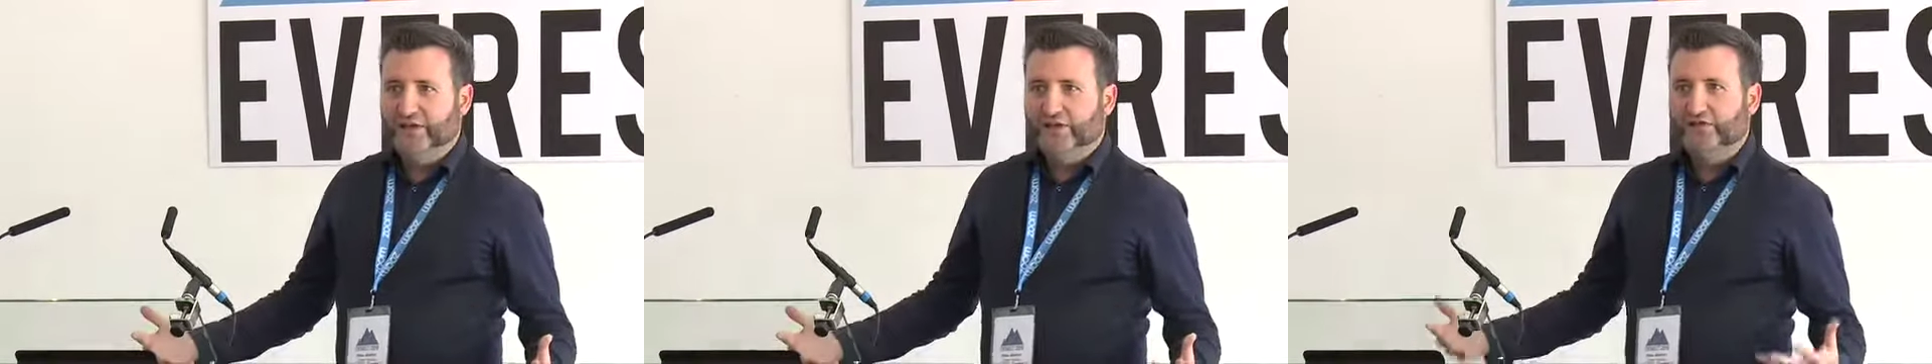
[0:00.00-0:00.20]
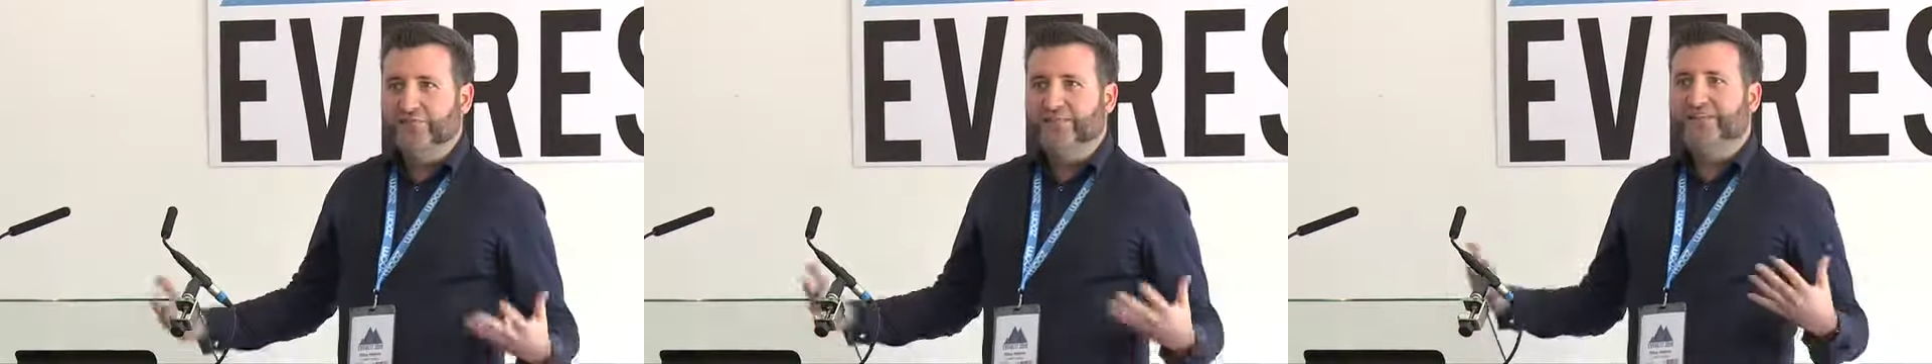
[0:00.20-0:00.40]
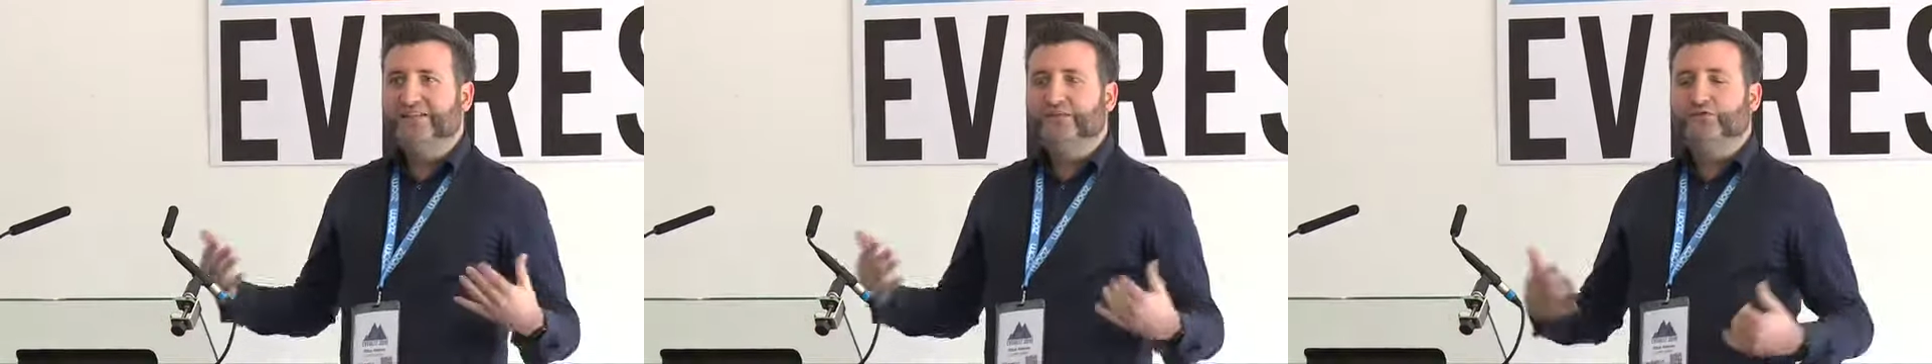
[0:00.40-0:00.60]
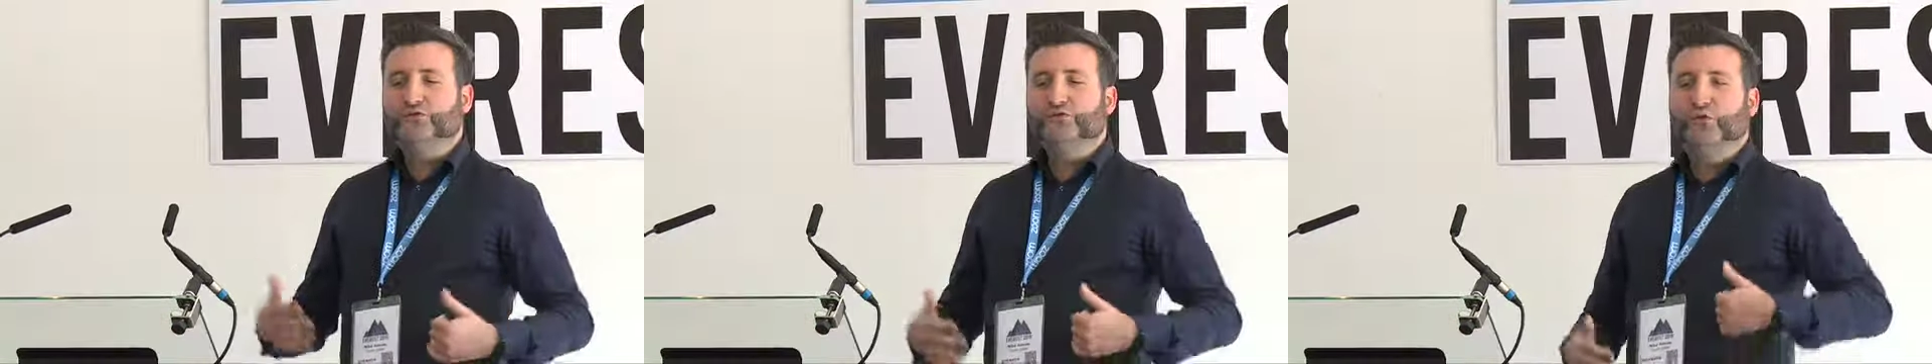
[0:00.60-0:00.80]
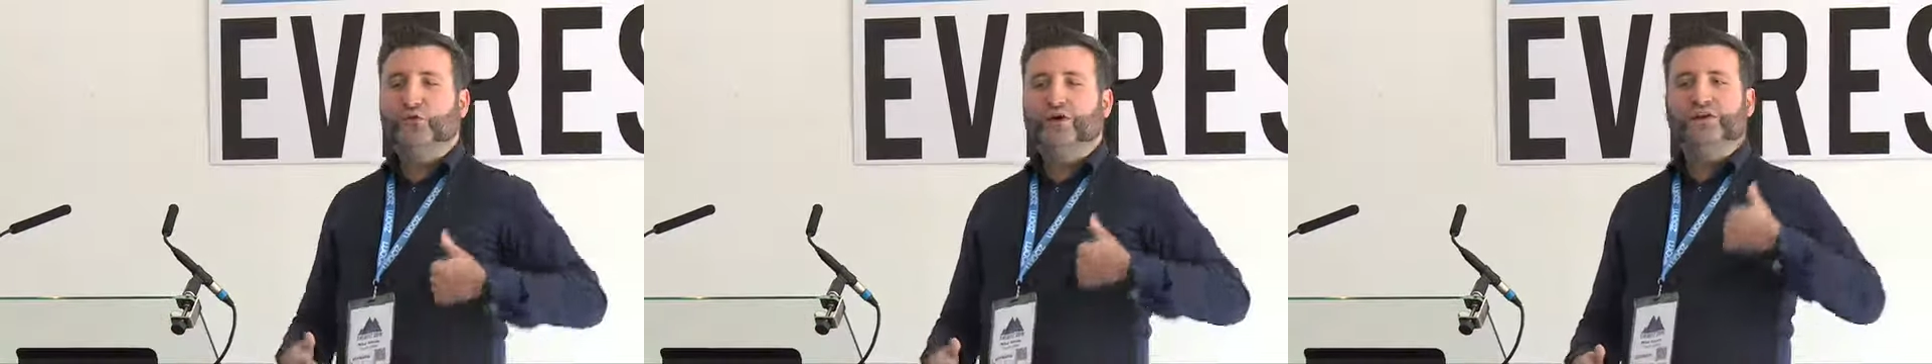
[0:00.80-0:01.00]
So meetings with
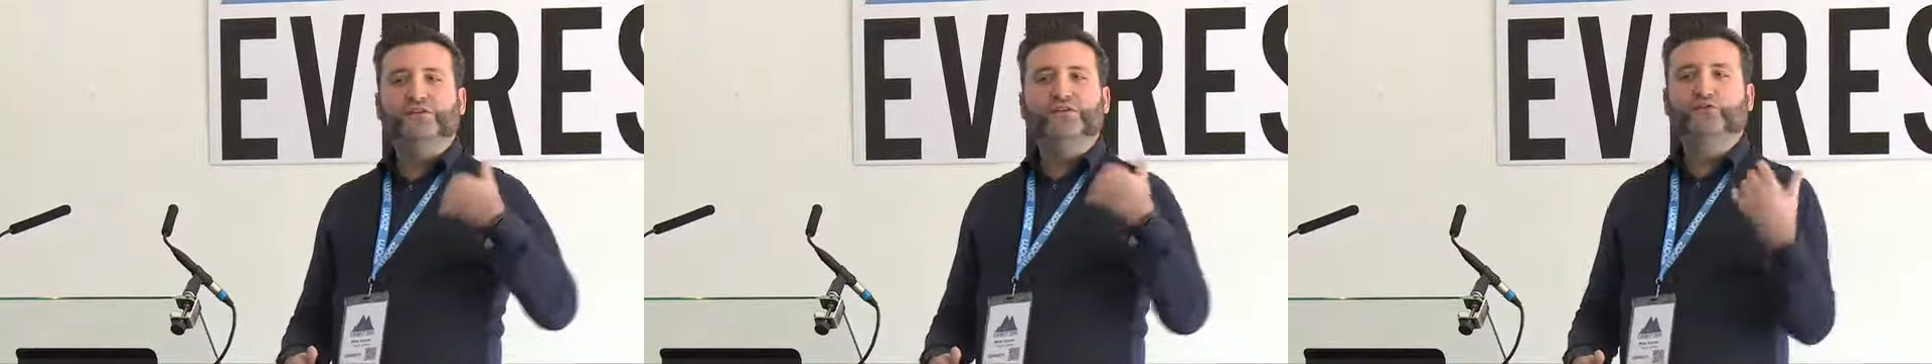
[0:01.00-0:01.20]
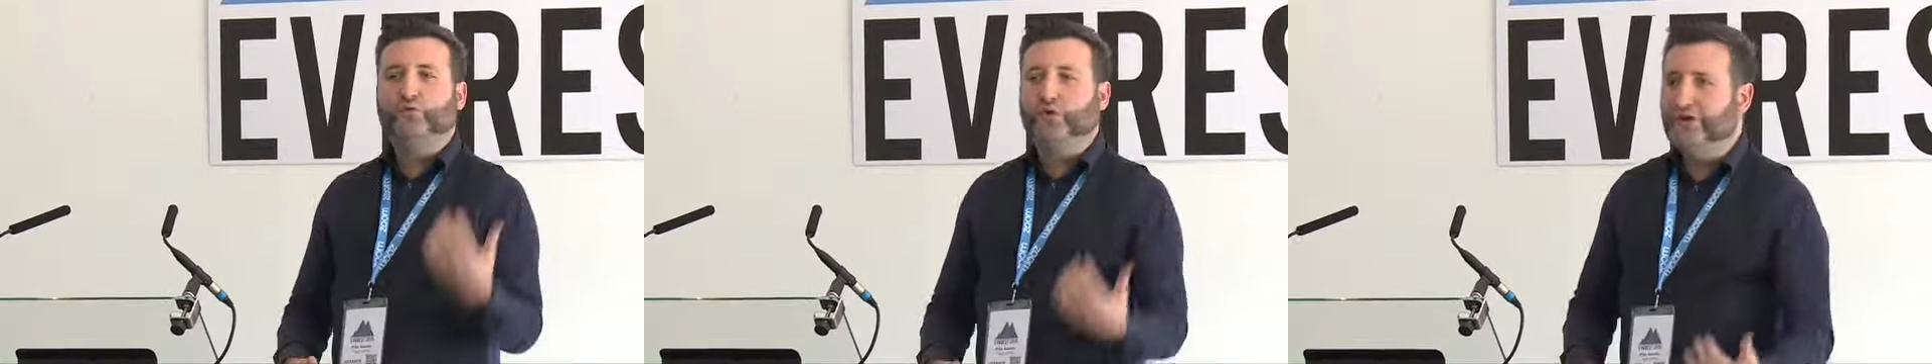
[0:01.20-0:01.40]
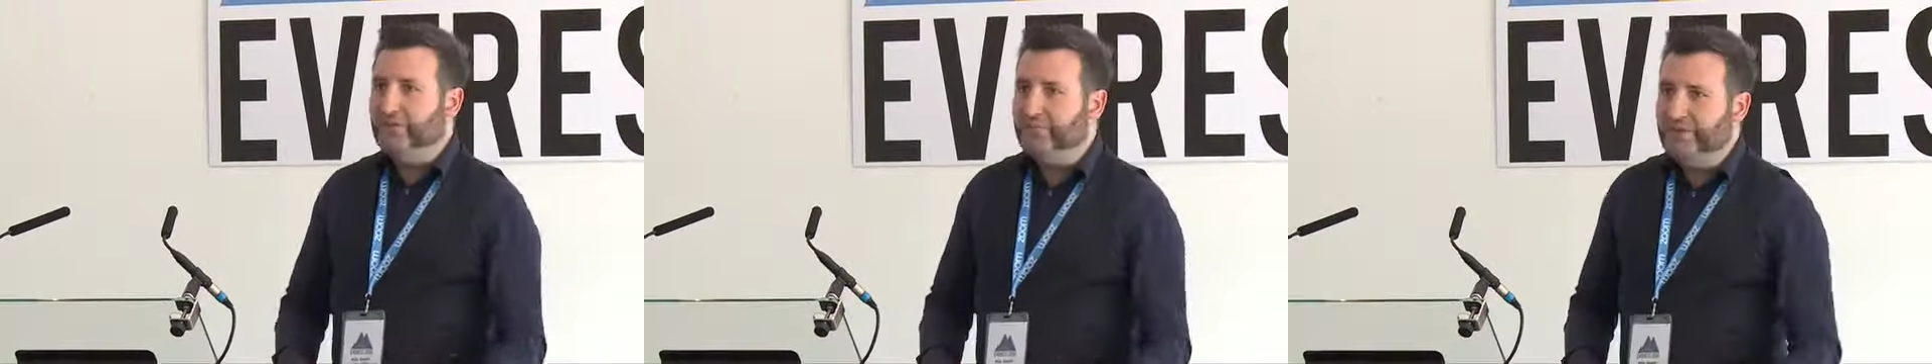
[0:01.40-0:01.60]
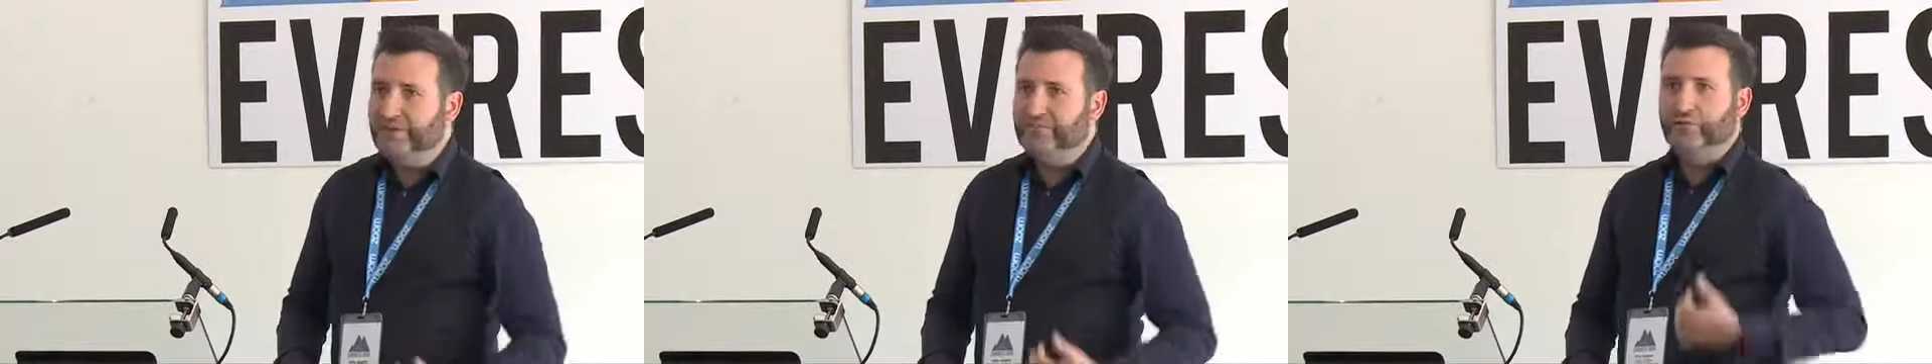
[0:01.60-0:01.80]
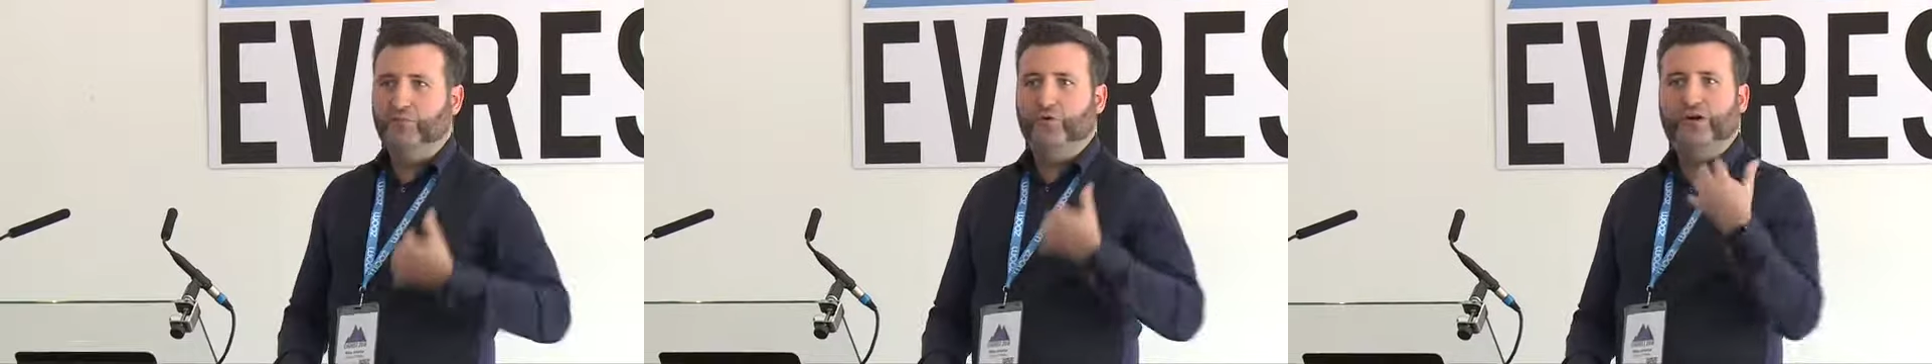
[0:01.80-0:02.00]
more than 20
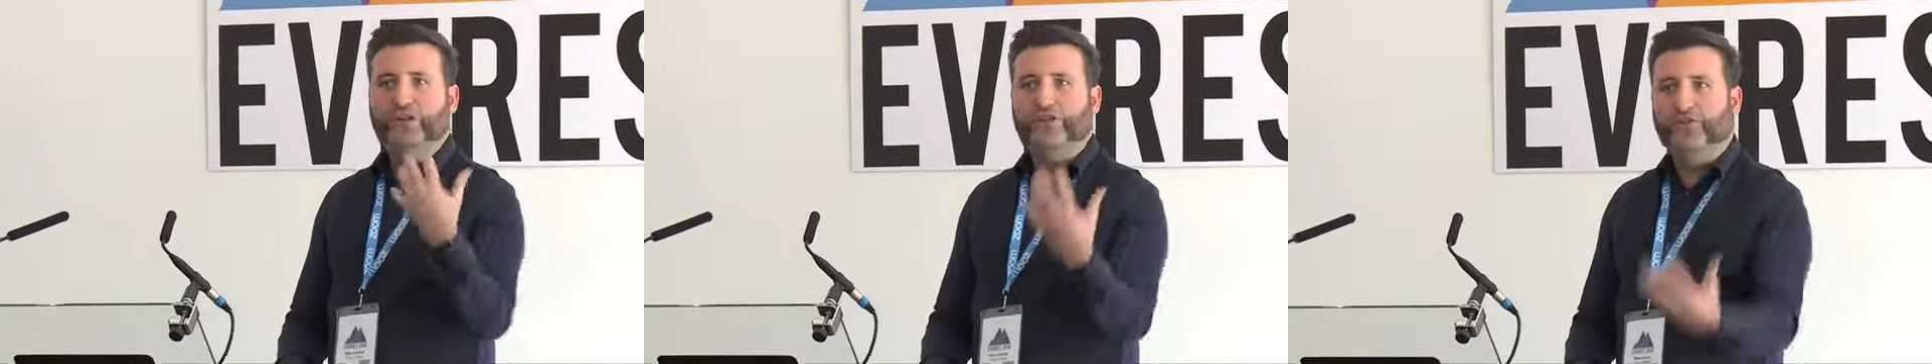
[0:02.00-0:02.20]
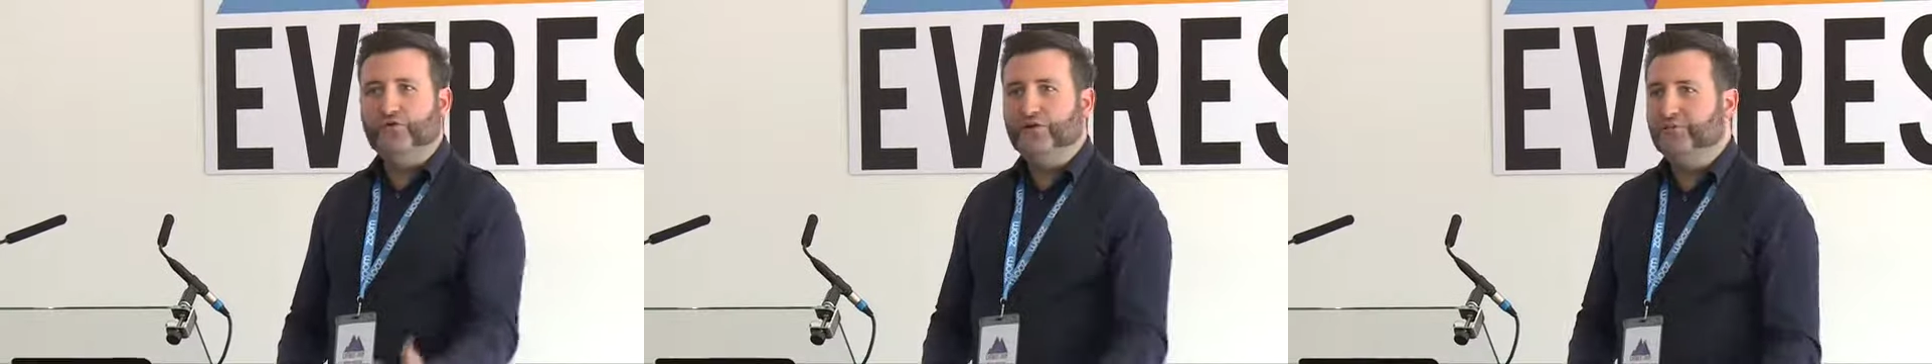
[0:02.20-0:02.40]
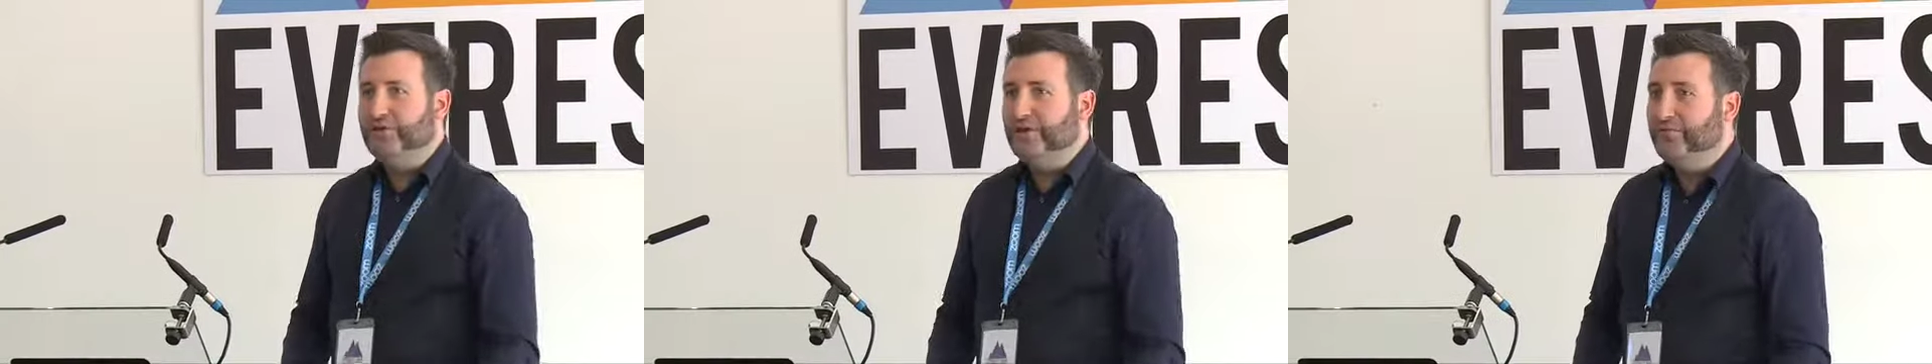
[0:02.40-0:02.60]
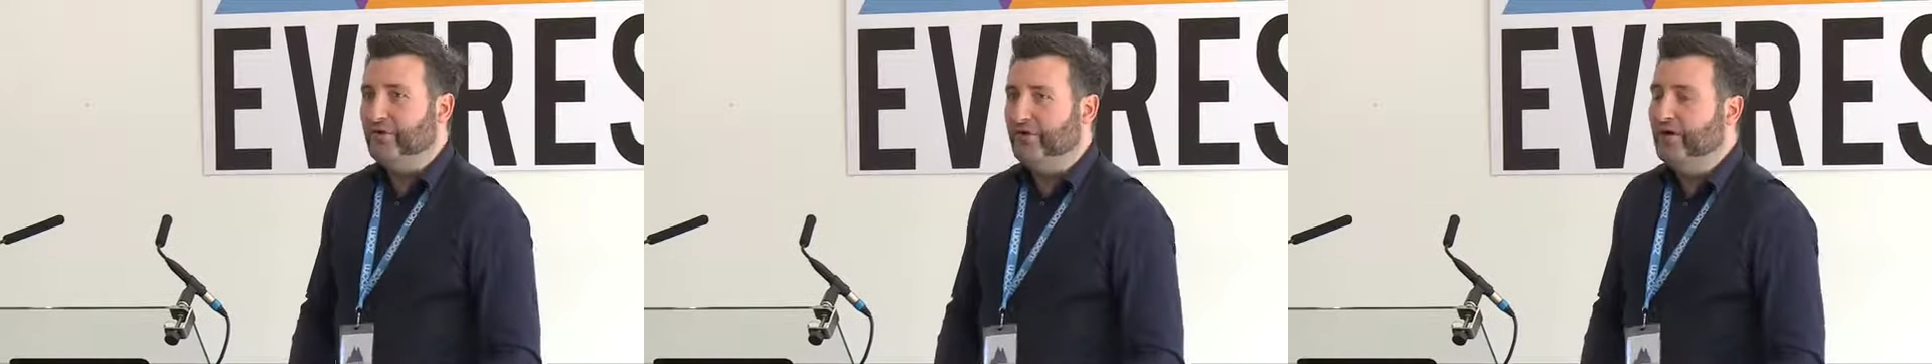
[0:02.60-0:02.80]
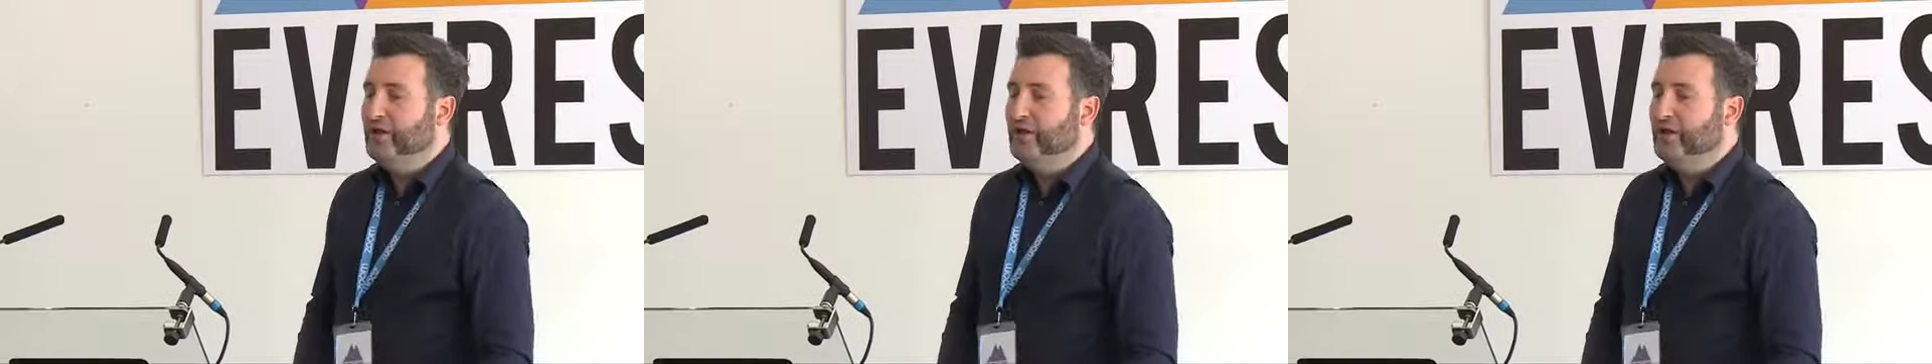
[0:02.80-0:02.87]
people, more than 30 people.